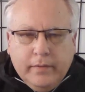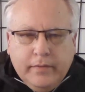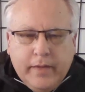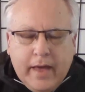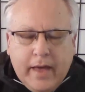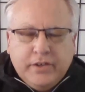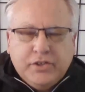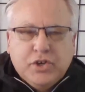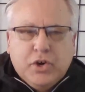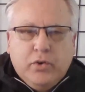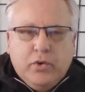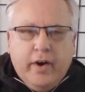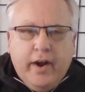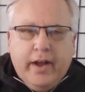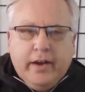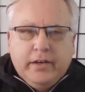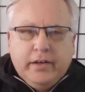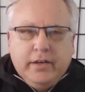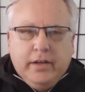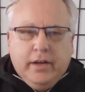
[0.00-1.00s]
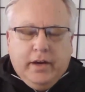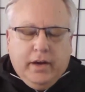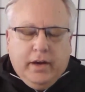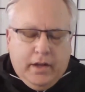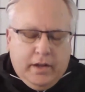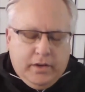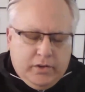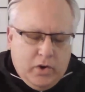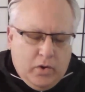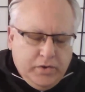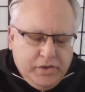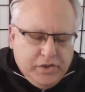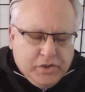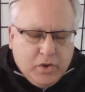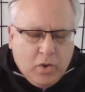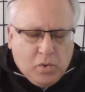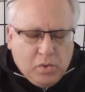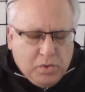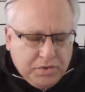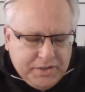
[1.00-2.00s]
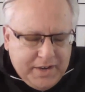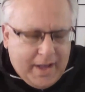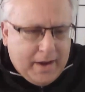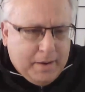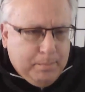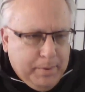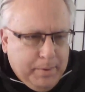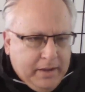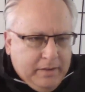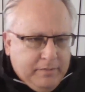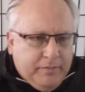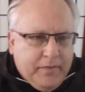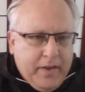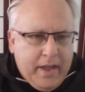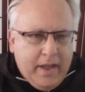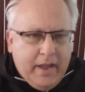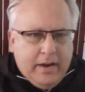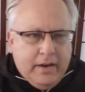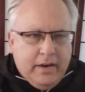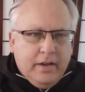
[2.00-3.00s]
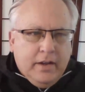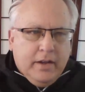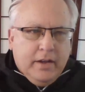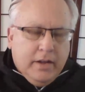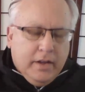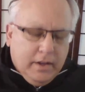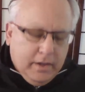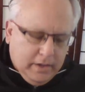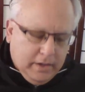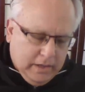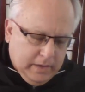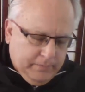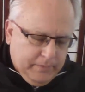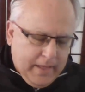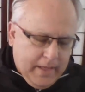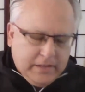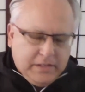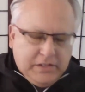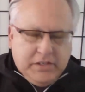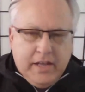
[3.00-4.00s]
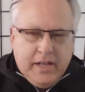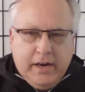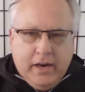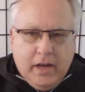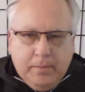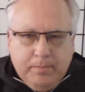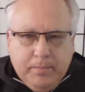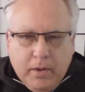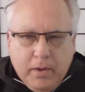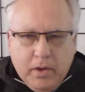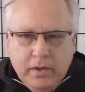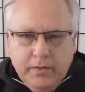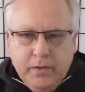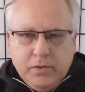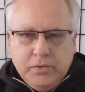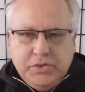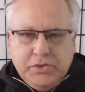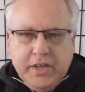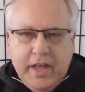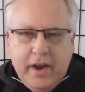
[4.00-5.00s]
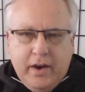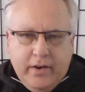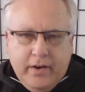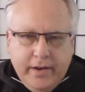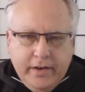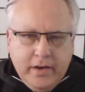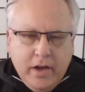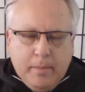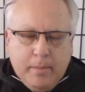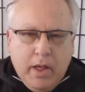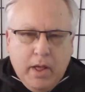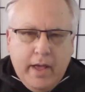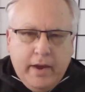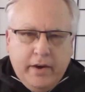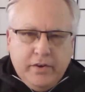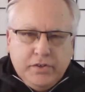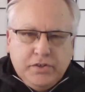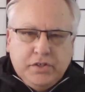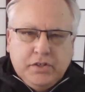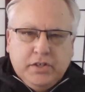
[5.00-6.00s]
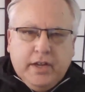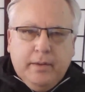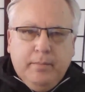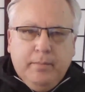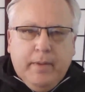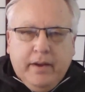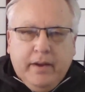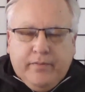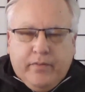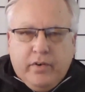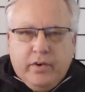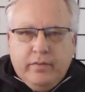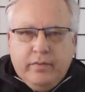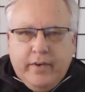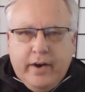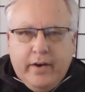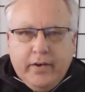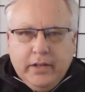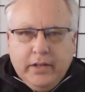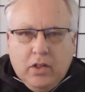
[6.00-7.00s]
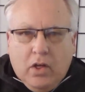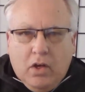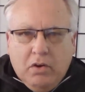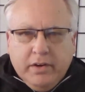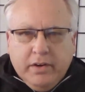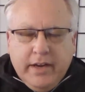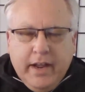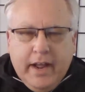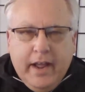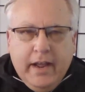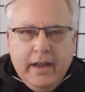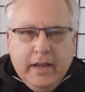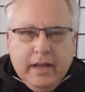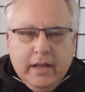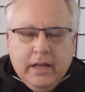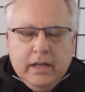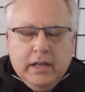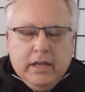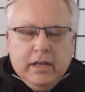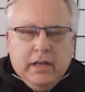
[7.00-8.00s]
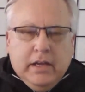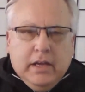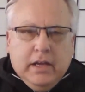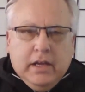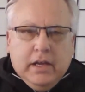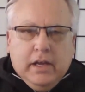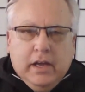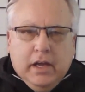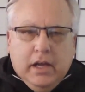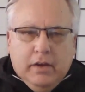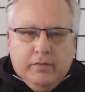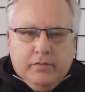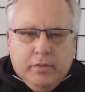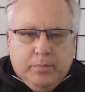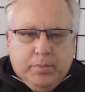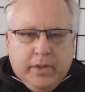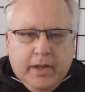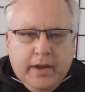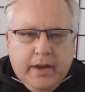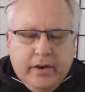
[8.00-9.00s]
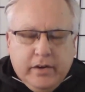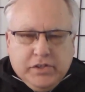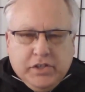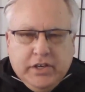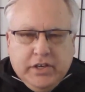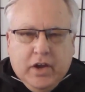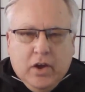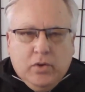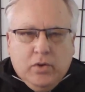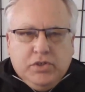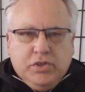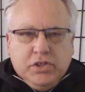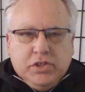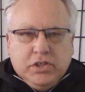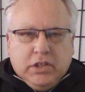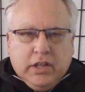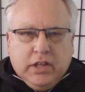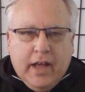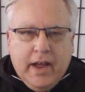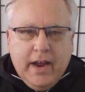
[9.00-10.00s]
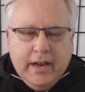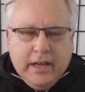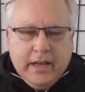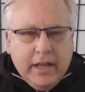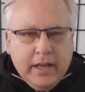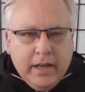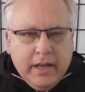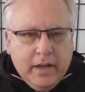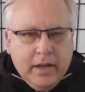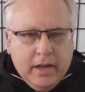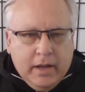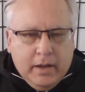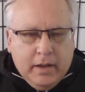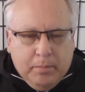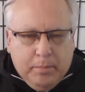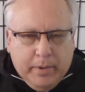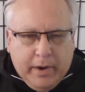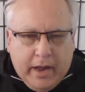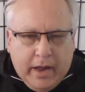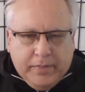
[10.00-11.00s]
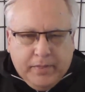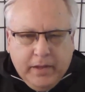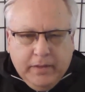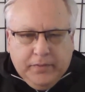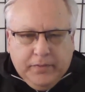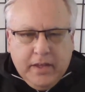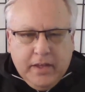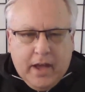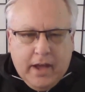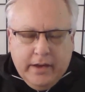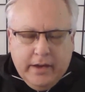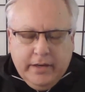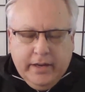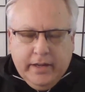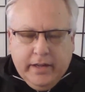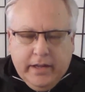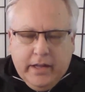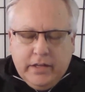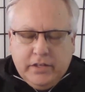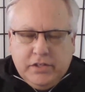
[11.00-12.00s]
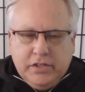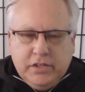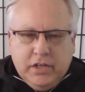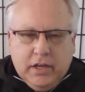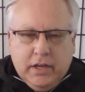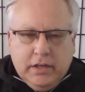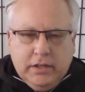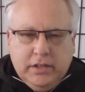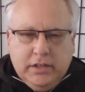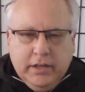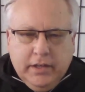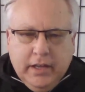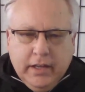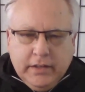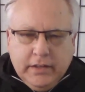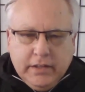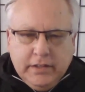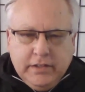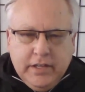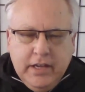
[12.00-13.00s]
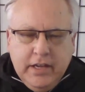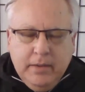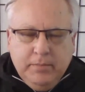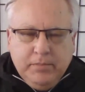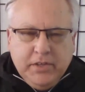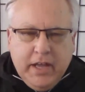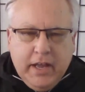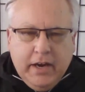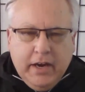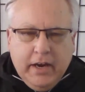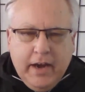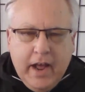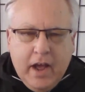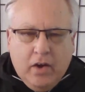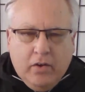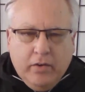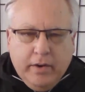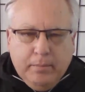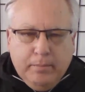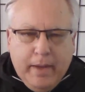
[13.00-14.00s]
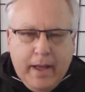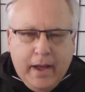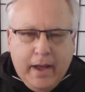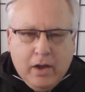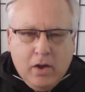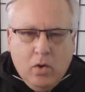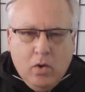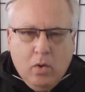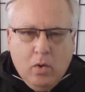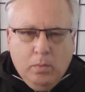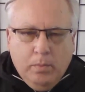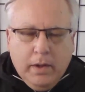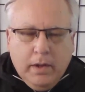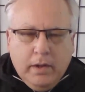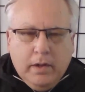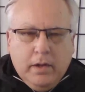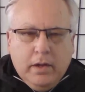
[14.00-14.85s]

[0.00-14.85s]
That is correct, and Tony Skole is not a big fan of that setup. Those Saturday doubleheaders can make for a very long day for players and coaches alike. But I think the idea is to get the teams in and out and back home